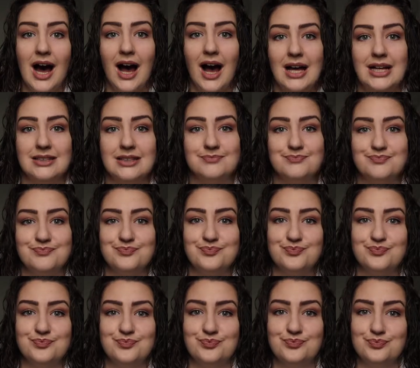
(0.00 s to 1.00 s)
Hi,
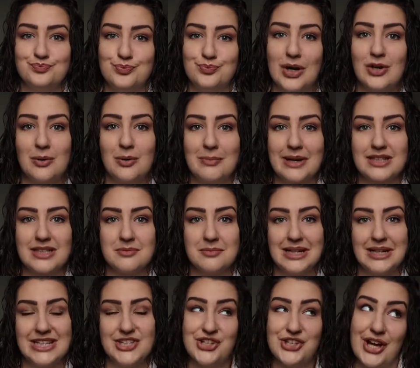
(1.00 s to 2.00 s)
welcome back to
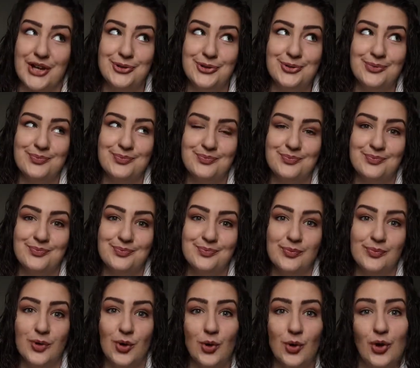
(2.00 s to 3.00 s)
my channel,
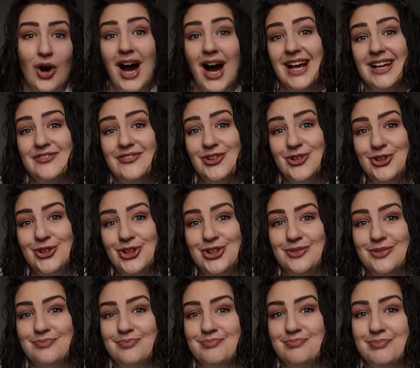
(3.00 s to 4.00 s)
or hi if you're new.
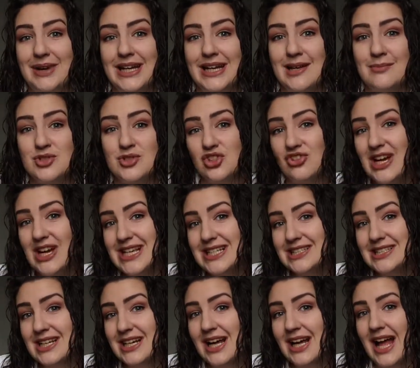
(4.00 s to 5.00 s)
My name's Grace
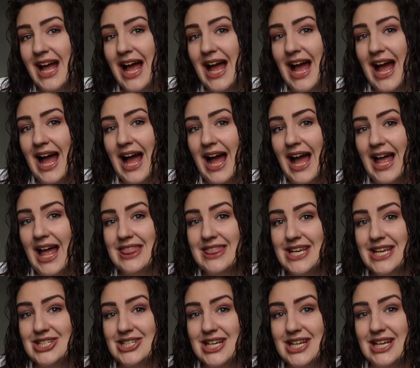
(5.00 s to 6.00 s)
and
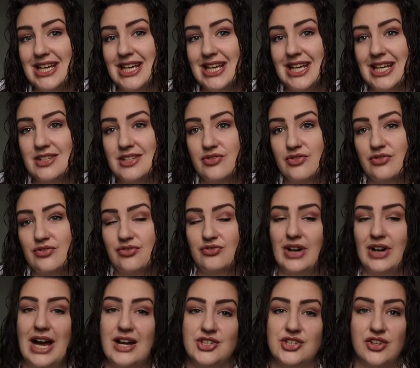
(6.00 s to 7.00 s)
this is,
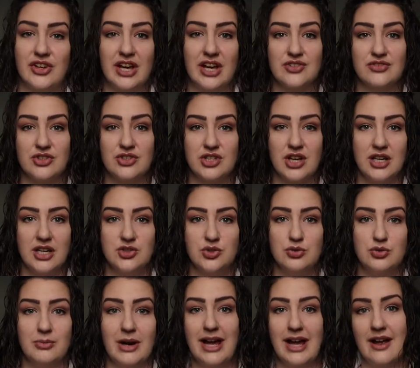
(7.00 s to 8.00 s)
as you guessed from the
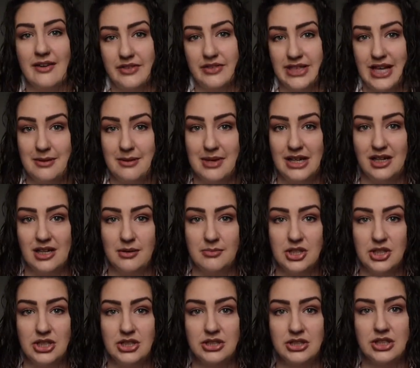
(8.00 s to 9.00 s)
title, my everyday makeup
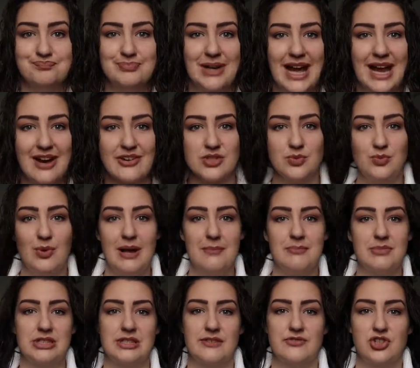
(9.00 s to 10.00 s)
look. My hair is wet
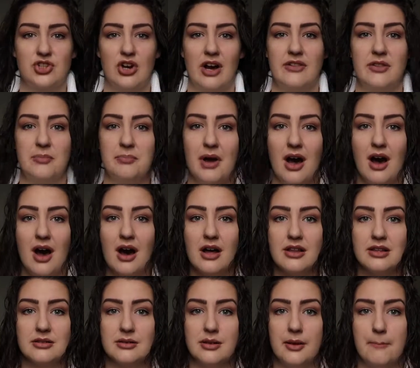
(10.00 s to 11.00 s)
because I've just got out of the
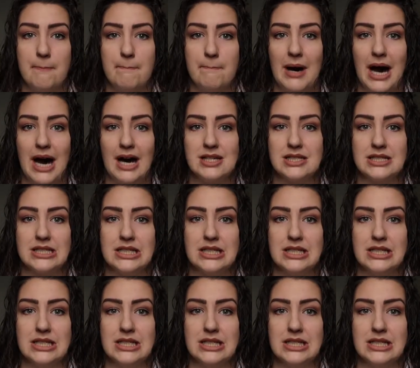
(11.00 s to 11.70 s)
bath, but